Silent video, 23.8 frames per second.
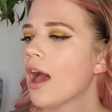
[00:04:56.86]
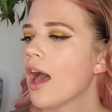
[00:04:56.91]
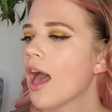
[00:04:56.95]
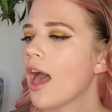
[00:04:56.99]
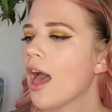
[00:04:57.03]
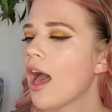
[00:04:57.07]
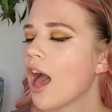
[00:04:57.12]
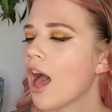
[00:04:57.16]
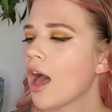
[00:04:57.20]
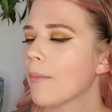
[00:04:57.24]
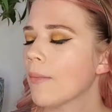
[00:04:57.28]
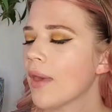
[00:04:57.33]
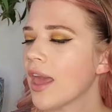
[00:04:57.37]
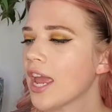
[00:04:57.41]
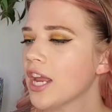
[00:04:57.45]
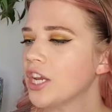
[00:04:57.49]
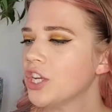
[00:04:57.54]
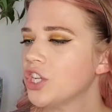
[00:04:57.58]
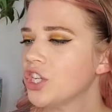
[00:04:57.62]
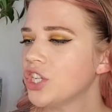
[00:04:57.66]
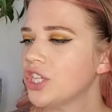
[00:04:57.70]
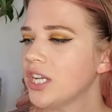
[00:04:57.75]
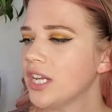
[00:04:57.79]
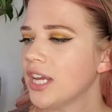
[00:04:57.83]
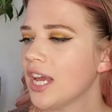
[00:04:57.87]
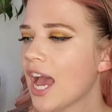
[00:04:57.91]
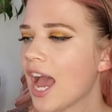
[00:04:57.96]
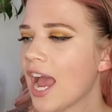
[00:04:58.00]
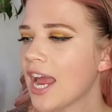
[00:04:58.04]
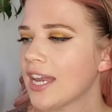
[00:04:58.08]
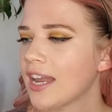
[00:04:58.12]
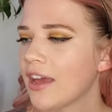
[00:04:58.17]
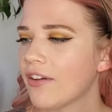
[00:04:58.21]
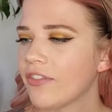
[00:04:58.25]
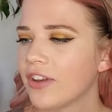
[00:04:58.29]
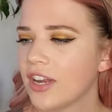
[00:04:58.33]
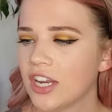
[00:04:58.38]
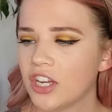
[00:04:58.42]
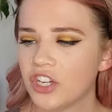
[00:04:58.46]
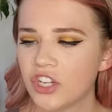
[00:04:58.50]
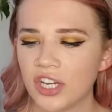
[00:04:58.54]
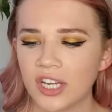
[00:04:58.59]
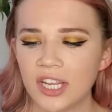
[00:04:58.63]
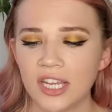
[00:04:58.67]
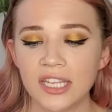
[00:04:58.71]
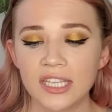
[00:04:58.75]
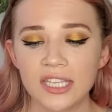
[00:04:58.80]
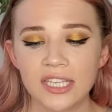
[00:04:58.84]
HD High
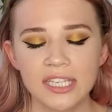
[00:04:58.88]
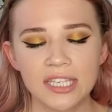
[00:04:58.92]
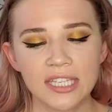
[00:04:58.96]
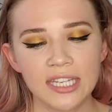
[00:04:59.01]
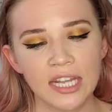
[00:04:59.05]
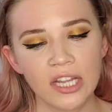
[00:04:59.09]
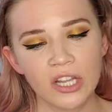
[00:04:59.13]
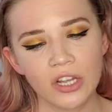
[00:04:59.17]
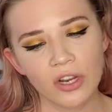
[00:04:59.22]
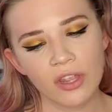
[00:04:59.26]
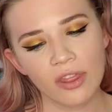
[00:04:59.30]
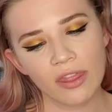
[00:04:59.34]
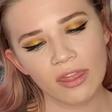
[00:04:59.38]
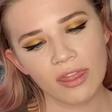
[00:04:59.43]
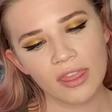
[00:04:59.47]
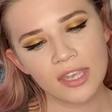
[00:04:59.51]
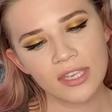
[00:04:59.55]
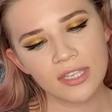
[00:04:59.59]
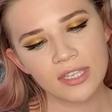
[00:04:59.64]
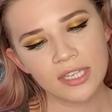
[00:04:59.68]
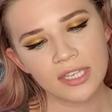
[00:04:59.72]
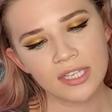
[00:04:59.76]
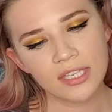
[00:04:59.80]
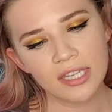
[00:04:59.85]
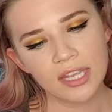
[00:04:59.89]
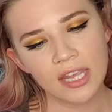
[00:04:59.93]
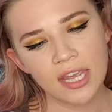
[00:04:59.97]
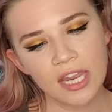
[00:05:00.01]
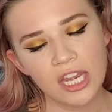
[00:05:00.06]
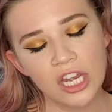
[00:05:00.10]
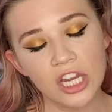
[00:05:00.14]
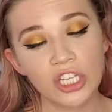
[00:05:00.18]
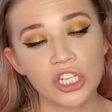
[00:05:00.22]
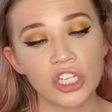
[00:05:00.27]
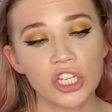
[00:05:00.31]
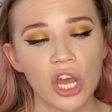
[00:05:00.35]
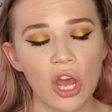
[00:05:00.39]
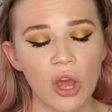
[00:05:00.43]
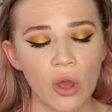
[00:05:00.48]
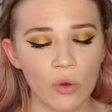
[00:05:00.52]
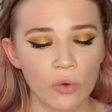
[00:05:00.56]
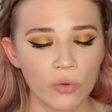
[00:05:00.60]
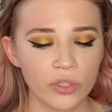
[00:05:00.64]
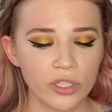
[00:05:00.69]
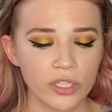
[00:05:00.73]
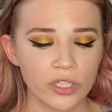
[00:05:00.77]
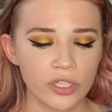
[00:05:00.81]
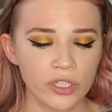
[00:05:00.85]
Definition Concealer, and this is in
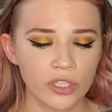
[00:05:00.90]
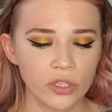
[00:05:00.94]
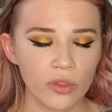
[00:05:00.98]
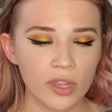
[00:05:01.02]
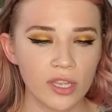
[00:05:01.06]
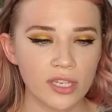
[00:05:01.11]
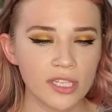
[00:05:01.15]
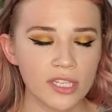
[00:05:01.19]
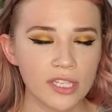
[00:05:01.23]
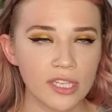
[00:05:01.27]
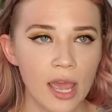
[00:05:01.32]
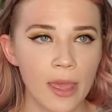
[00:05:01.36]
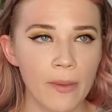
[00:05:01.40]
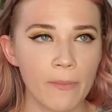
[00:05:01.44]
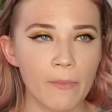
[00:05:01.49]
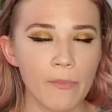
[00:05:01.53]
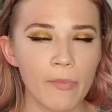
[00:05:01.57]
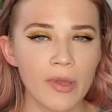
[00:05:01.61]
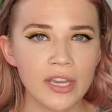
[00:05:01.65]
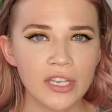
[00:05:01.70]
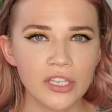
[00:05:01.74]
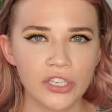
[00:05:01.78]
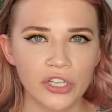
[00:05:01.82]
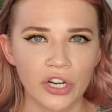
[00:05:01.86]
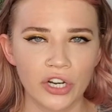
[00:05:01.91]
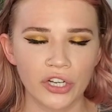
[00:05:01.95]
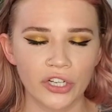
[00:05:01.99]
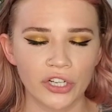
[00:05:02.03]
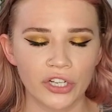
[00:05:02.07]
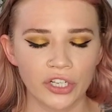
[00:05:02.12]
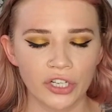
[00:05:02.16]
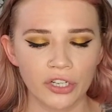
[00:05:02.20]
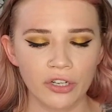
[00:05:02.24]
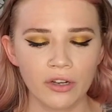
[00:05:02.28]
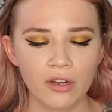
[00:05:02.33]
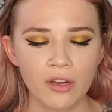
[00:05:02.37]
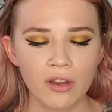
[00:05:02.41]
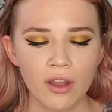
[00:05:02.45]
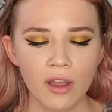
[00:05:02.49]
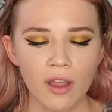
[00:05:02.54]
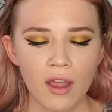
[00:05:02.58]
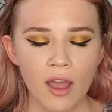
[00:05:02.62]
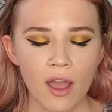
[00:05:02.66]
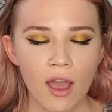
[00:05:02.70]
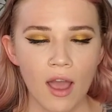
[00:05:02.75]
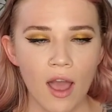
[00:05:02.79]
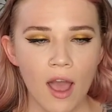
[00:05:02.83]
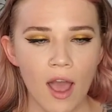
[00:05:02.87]
Toast. So this is a bit darker,
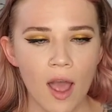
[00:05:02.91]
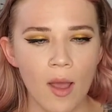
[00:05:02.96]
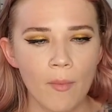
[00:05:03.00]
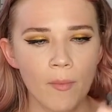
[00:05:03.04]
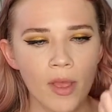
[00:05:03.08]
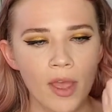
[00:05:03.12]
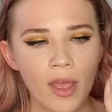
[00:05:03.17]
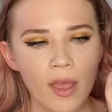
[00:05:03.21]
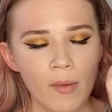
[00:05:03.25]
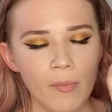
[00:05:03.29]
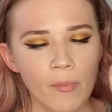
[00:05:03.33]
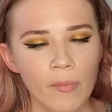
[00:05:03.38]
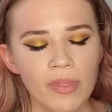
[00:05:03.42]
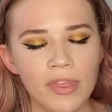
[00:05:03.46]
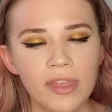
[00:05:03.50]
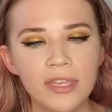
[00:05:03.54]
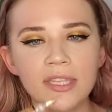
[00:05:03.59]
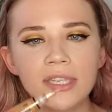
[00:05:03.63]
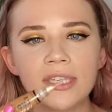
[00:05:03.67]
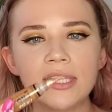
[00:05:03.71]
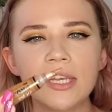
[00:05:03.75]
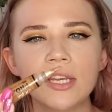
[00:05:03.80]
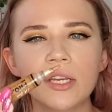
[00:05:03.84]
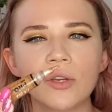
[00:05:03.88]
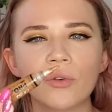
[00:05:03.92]
but this is a